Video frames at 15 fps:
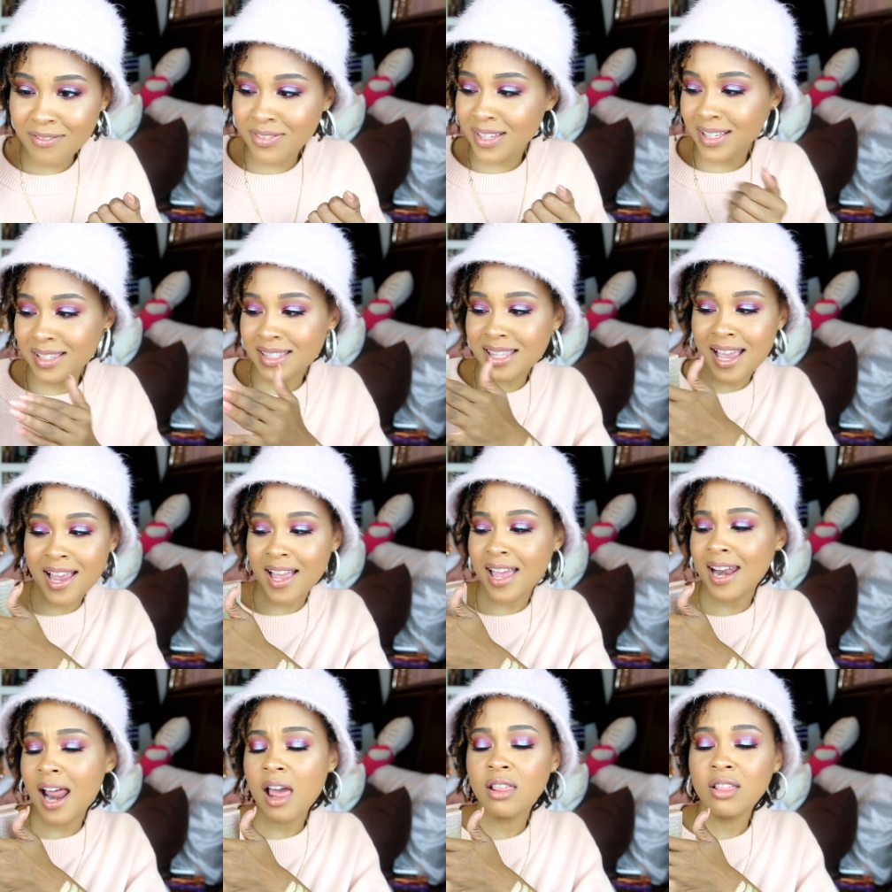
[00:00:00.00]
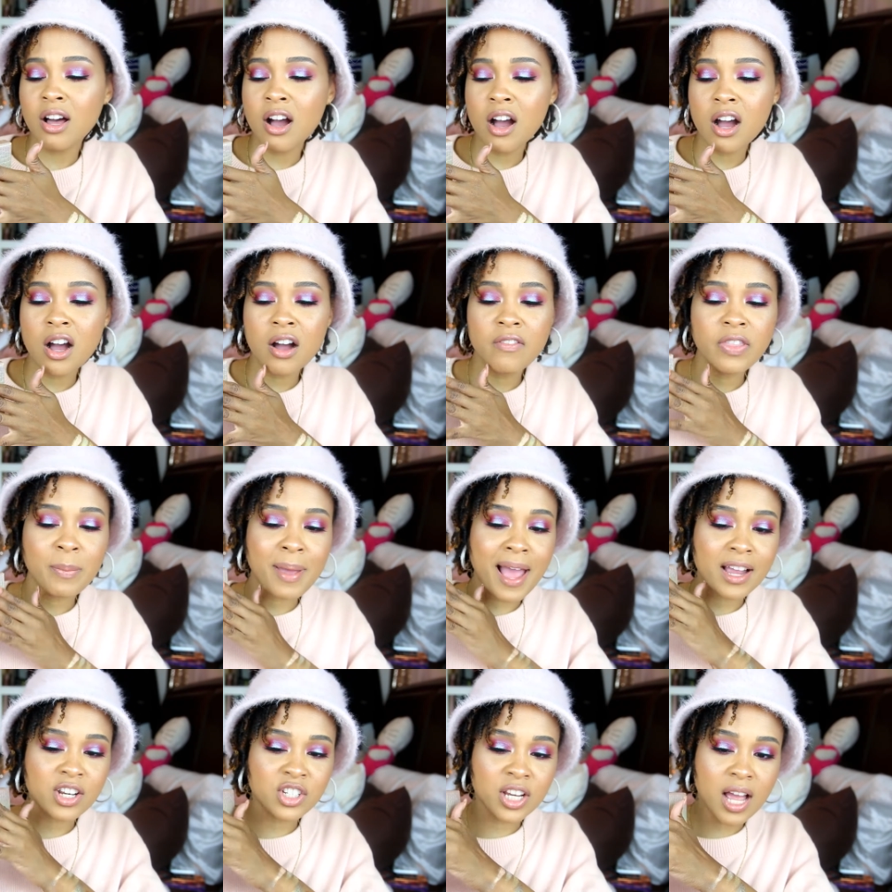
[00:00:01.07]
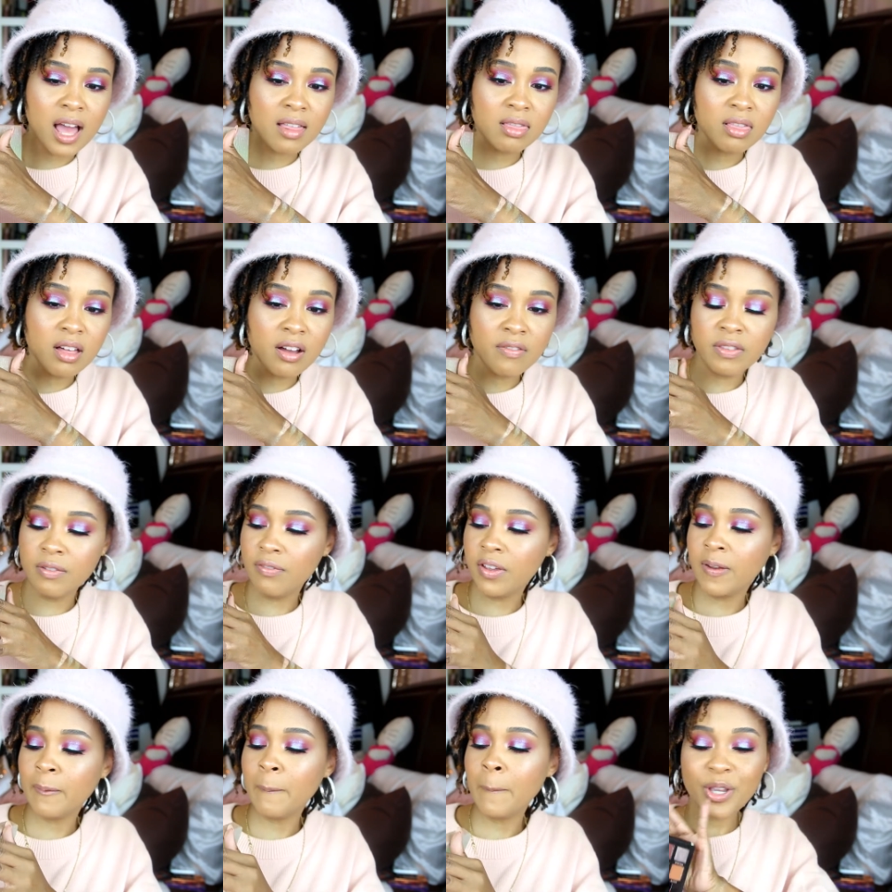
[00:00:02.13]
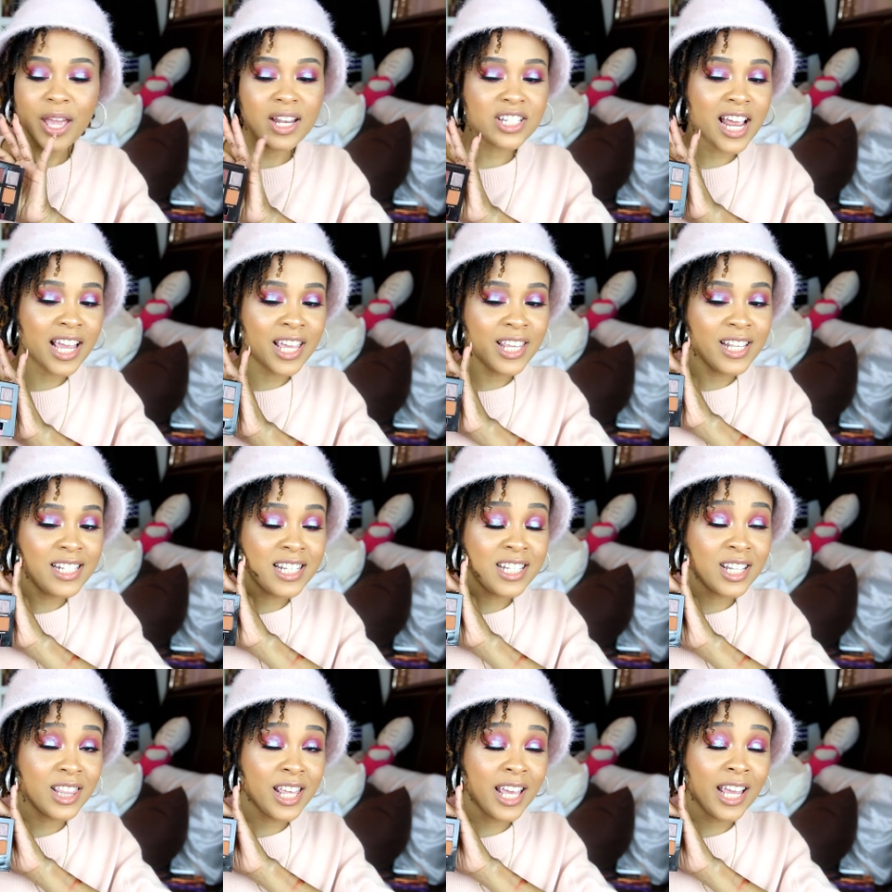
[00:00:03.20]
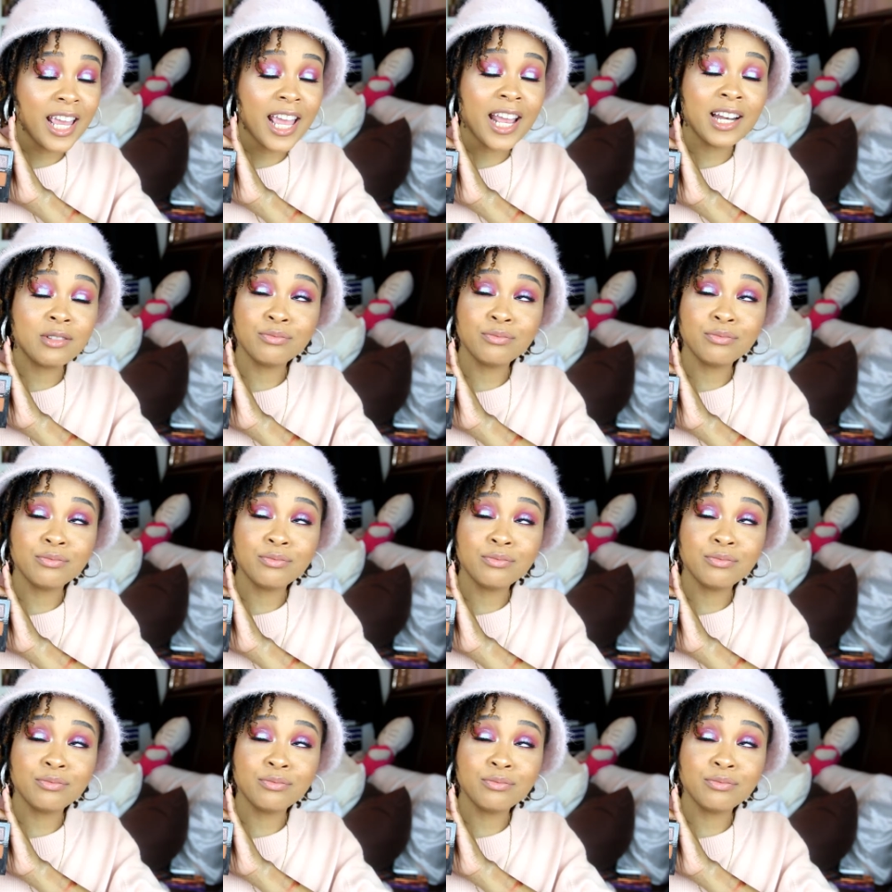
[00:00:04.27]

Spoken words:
this. Like, and I love the packaging. I love the feel. Jackie, you did your thing, and